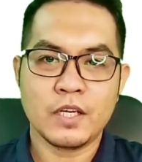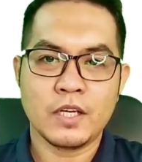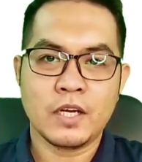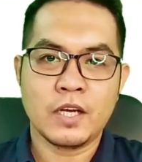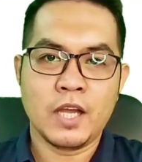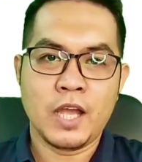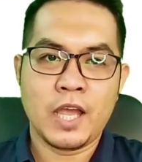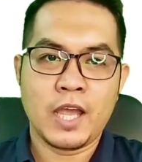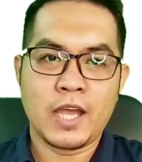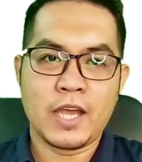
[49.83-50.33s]

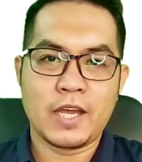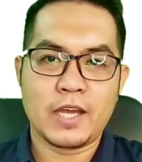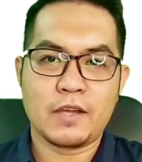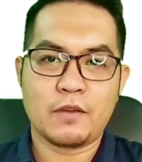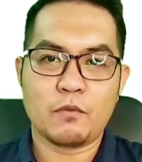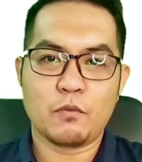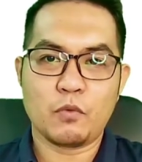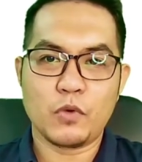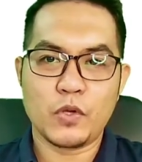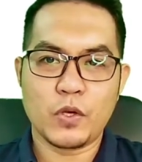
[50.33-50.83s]

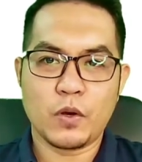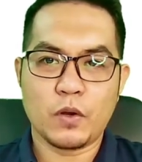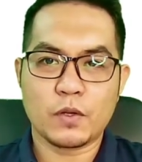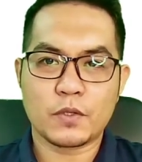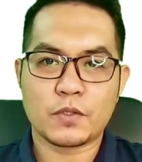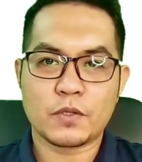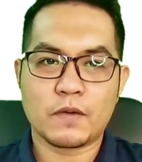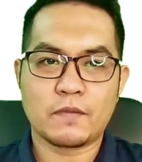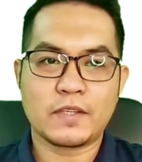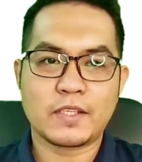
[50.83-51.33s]
And we
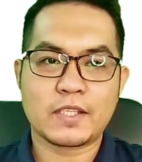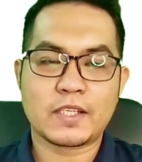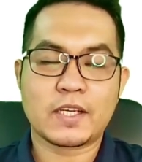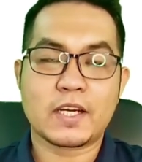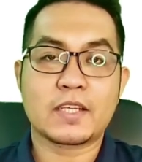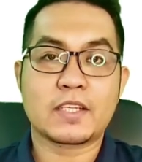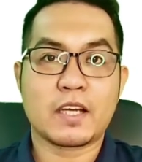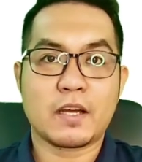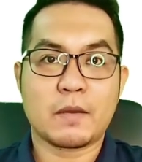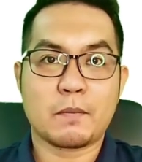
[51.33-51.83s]
also have
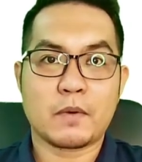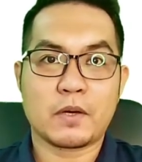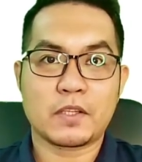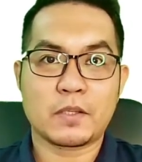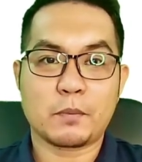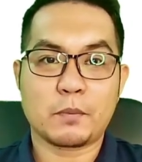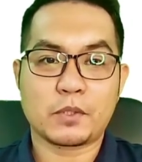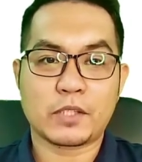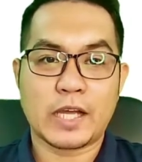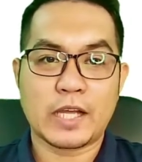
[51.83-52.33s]
discussed about the
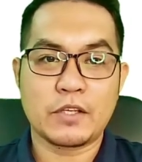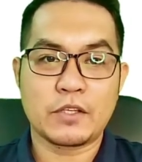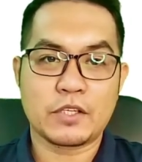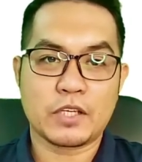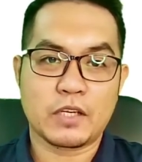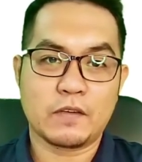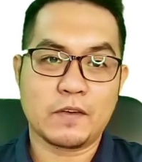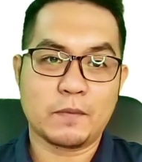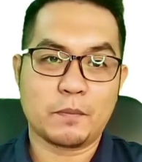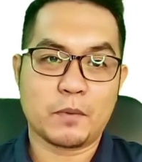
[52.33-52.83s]

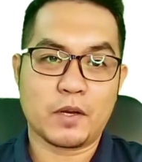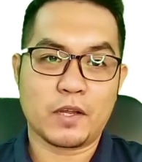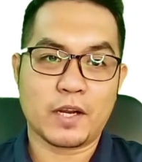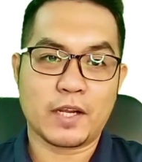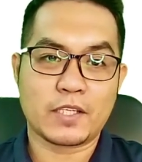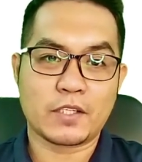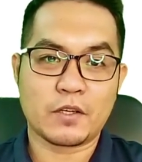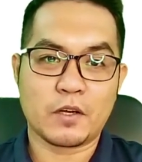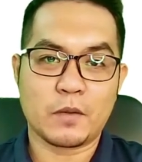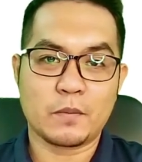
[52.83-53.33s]
potential of a
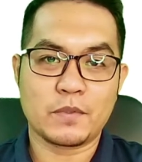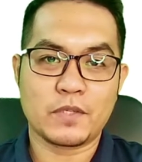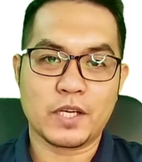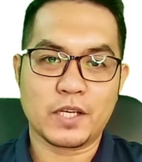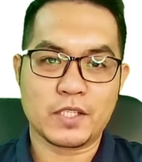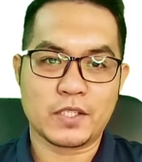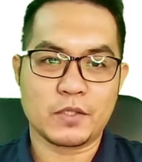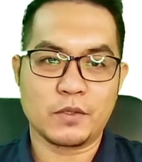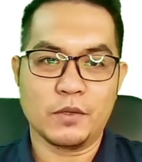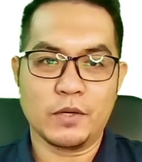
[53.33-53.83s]
polarized object.
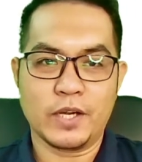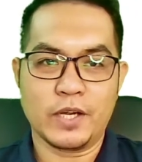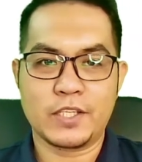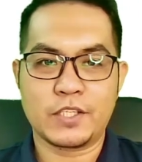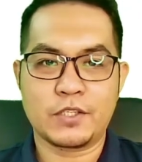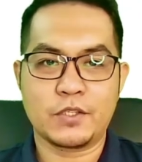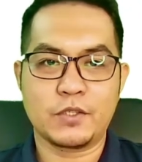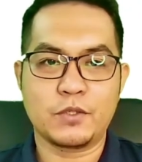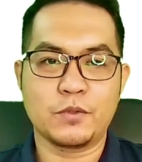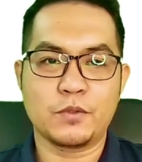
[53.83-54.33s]
So
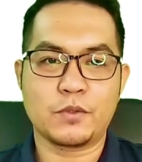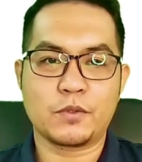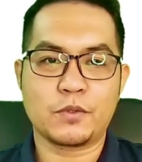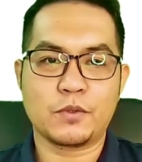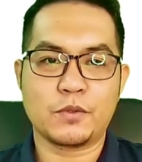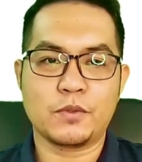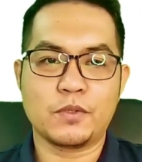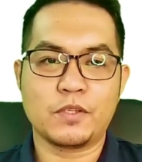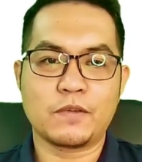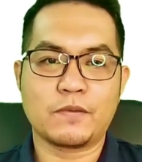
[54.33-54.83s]
it's due
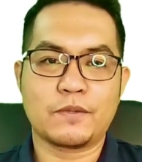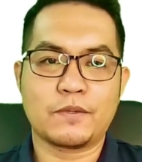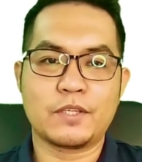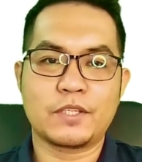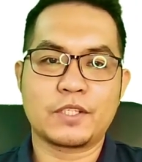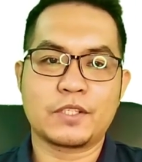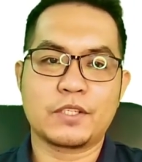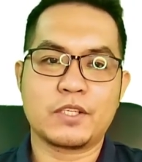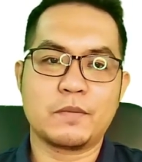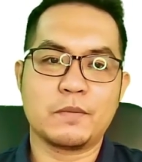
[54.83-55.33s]
to, the
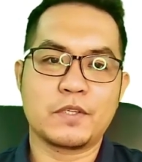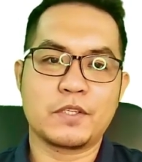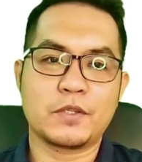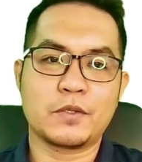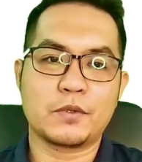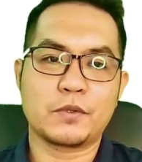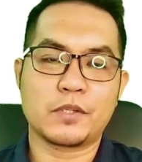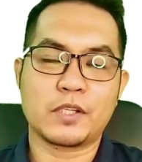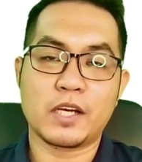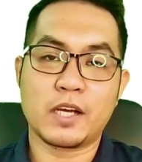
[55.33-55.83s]
first term is due
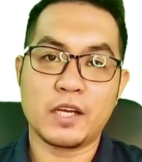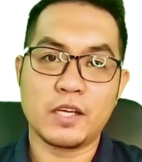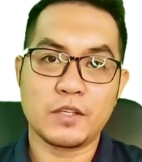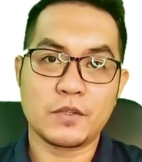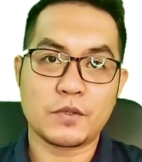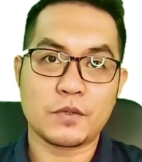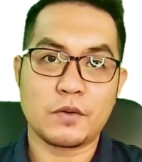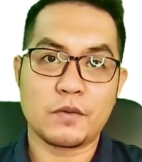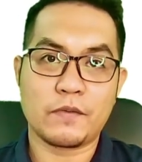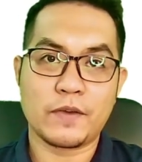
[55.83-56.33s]
to the
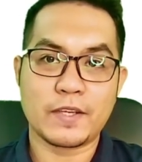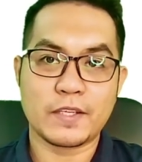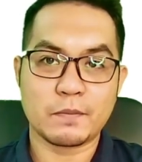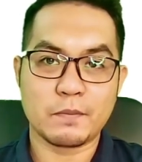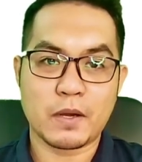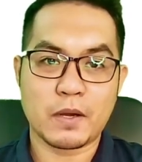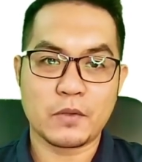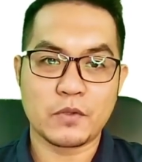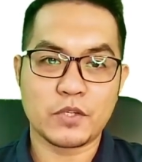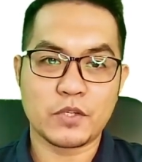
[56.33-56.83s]
surface
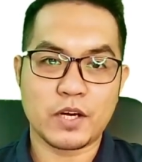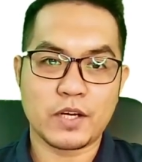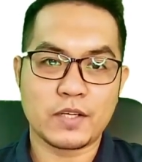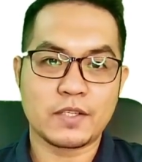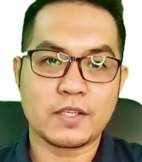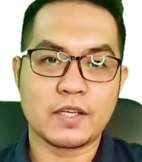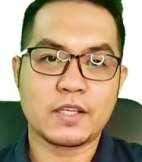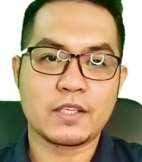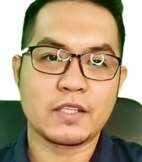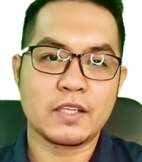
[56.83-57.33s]
bound
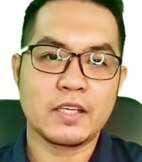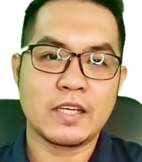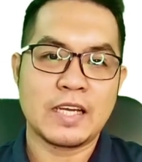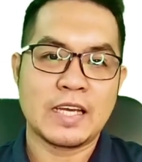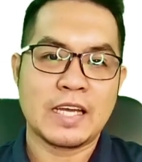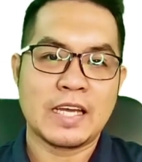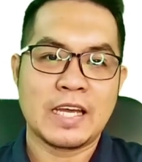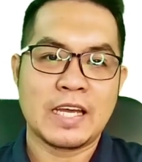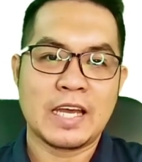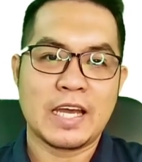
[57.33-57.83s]
charges,
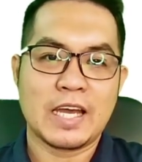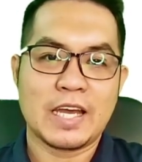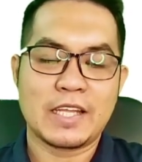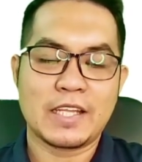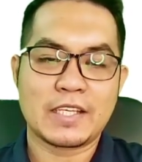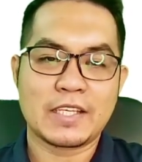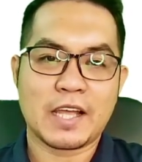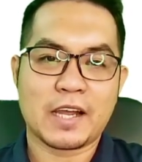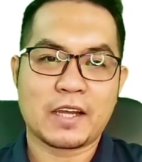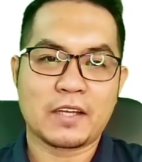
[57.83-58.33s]
and the
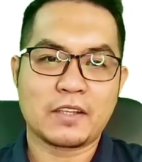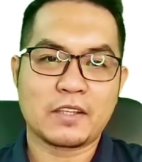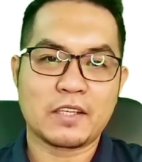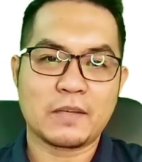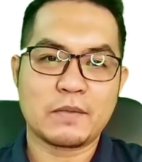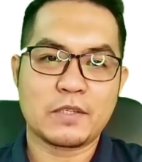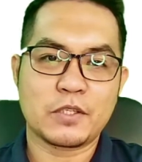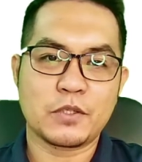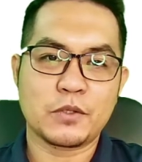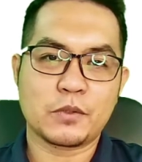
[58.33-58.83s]
second term
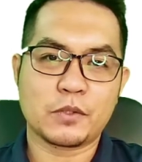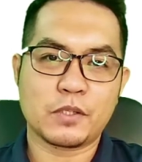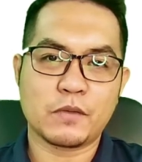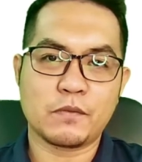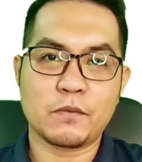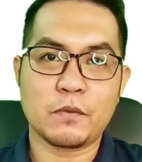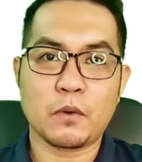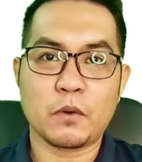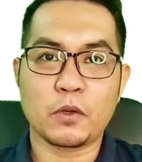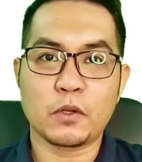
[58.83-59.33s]
is due to the
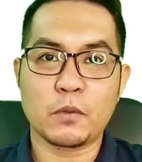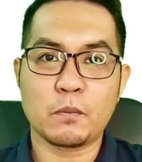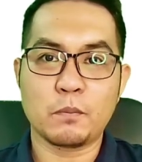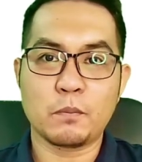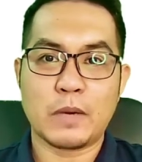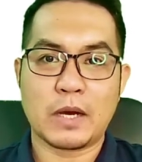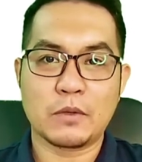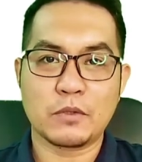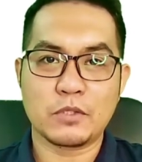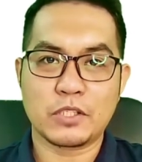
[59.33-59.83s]
volume
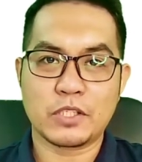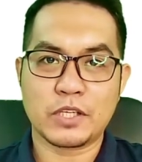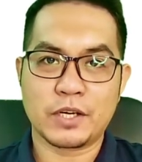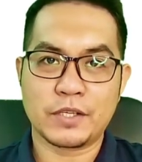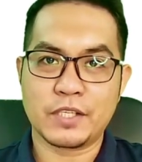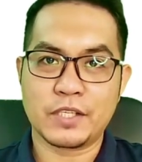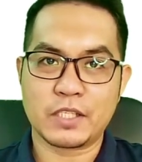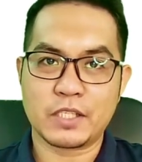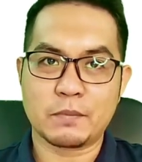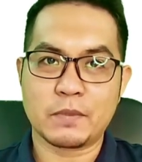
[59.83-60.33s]
bound
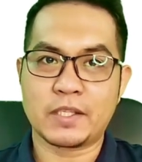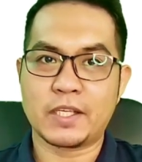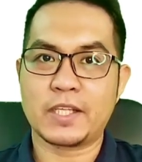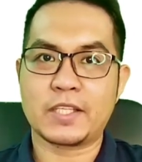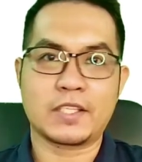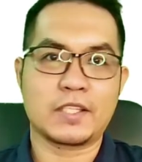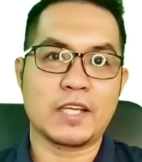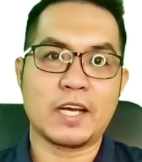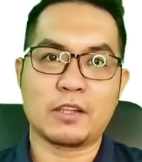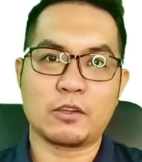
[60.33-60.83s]
charges. But
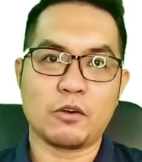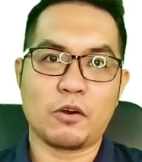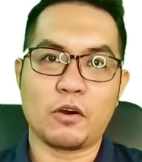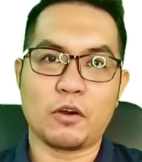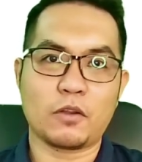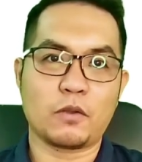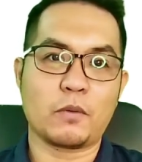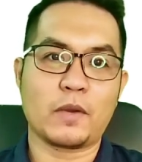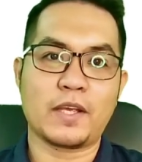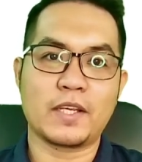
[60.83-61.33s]
it's not
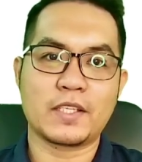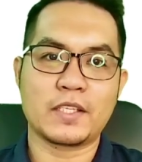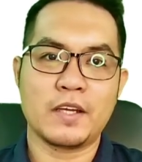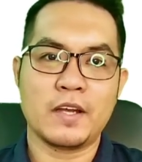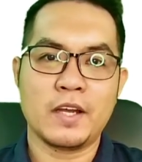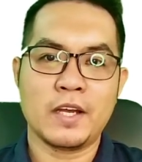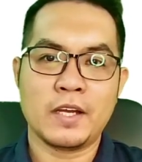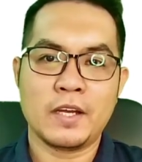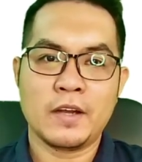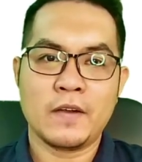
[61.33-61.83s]
always,
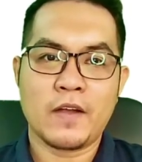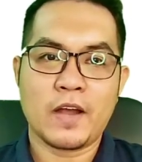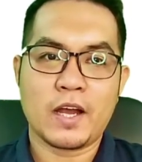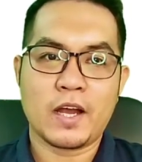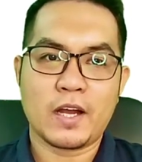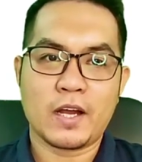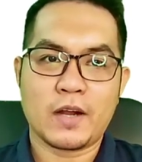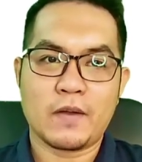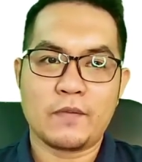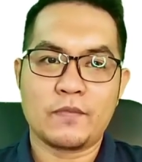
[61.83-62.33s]

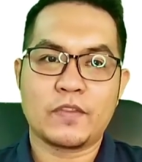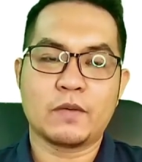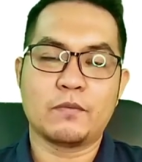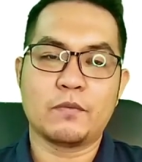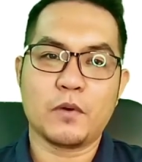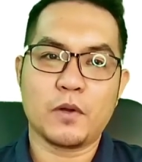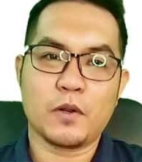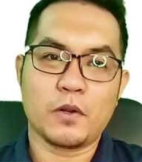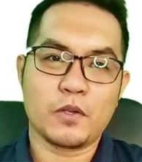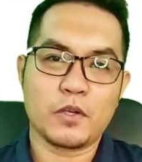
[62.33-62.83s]
the
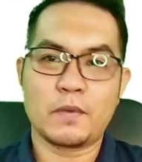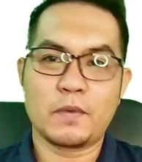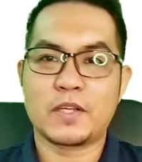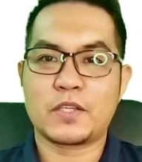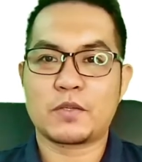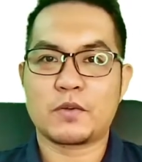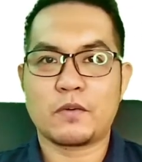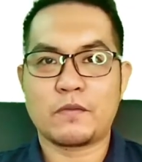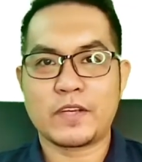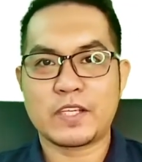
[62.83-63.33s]
volume and the
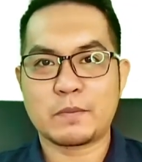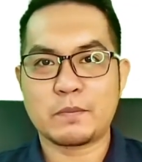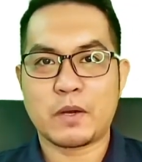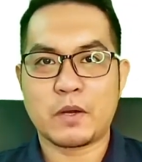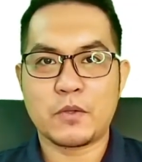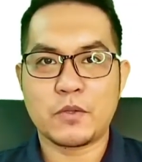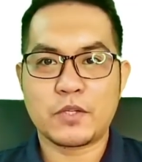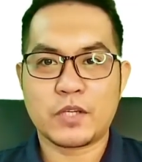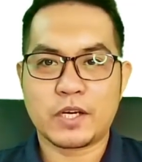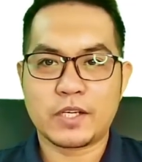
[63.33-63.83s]
surface
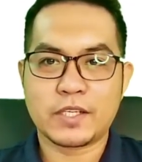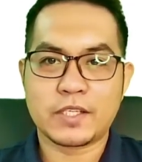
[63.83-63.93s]
bound charges